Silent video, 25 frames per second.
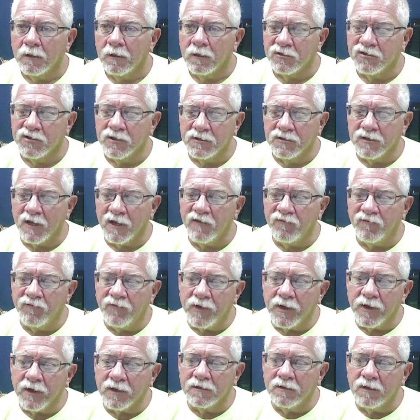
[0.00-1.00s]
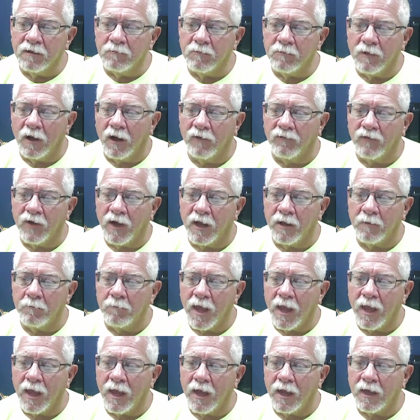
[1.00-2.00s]
She's a victim of a
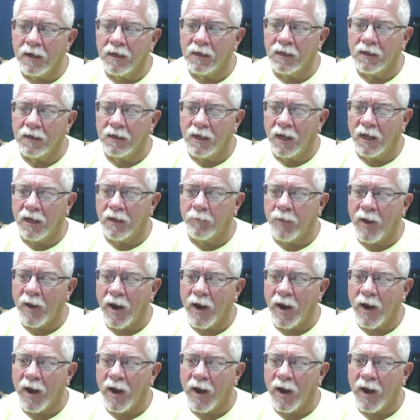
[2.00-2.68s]
man in a